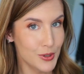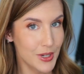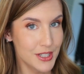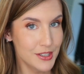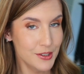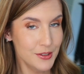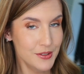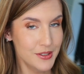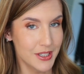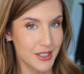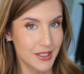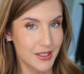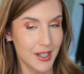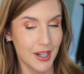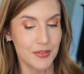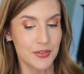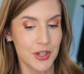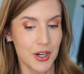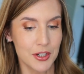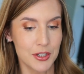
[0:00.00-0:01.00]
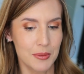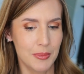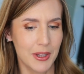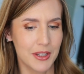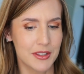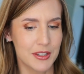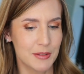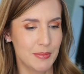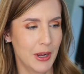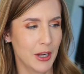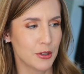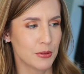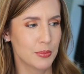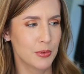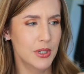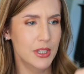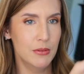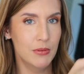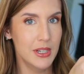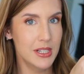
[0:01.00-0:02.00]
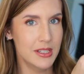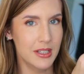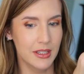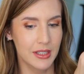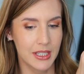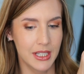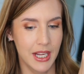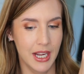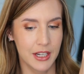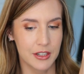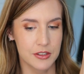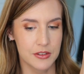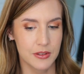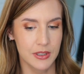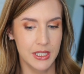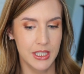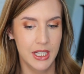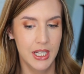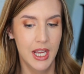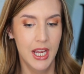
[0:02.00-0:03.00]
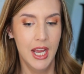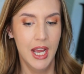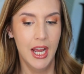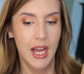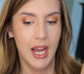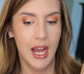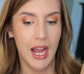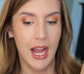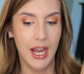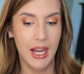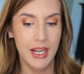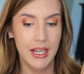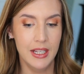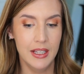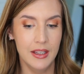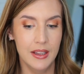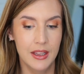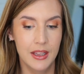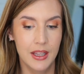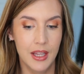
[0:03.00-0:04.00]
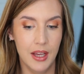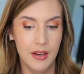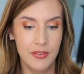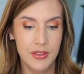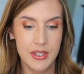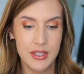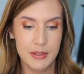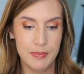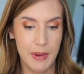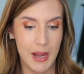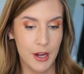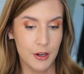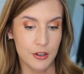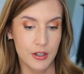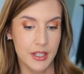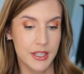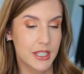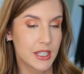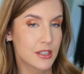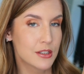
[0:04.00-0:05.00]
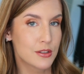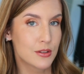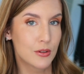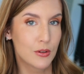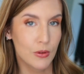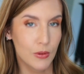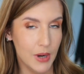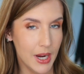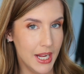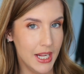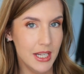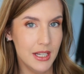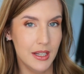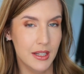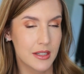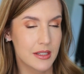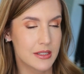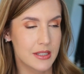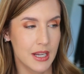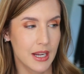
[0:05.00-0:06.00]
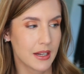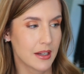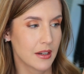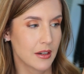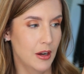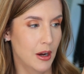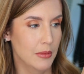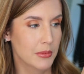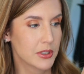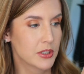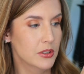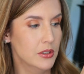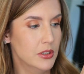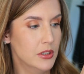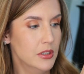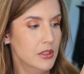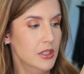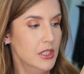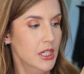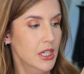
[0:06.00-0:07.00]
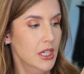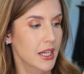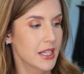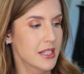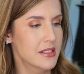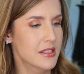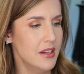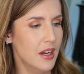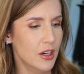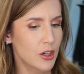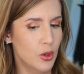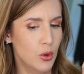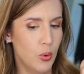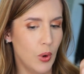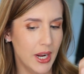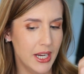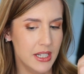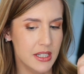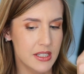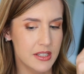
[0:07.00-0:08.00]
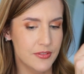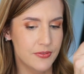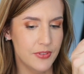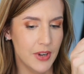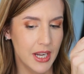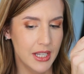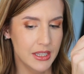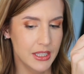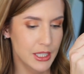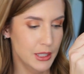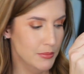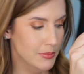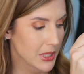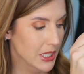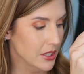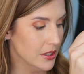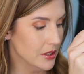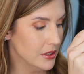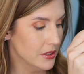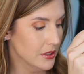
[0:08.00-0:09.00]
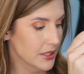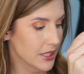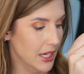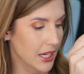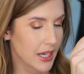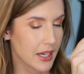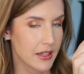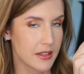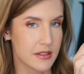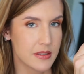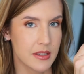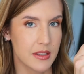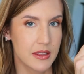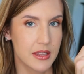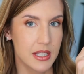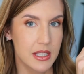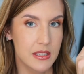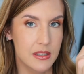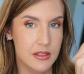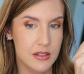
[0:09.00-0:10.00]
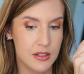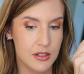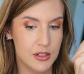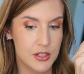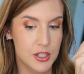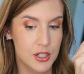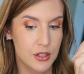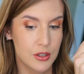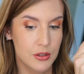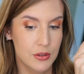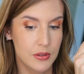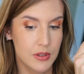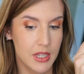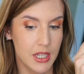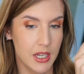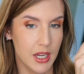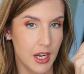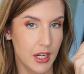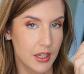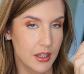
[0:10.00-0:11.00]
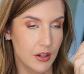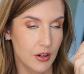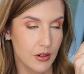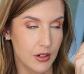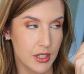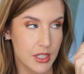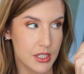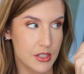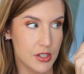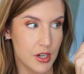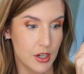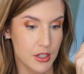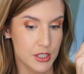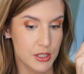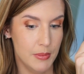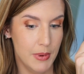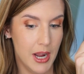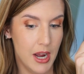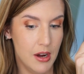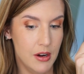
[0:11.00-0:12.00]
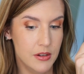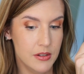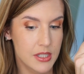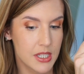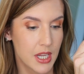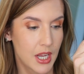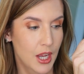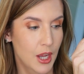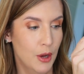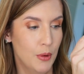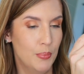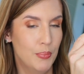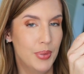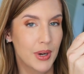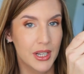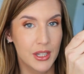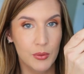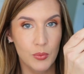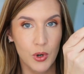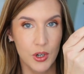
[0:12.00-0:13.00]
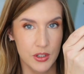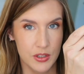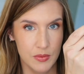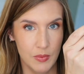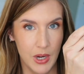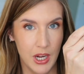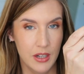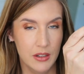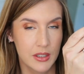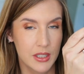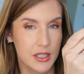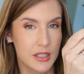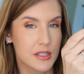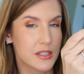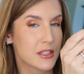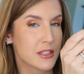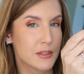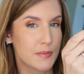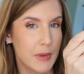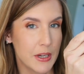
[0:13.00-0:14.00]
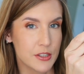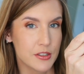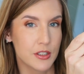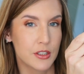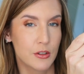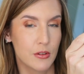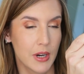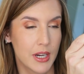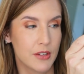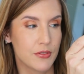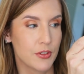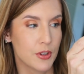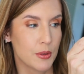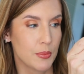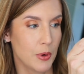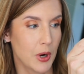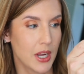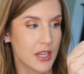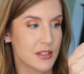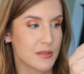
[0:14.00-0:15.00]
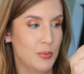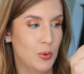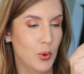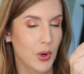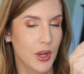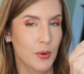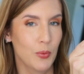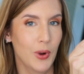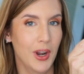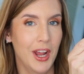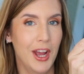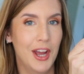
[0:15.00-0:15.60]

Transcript: translucent. I've talked about this powder pretty recently actually. I love this powder. I think it's great and it's economical. It's not quite as finely milled as these two that I already talked about, but it works well and it's especially great for the price point. What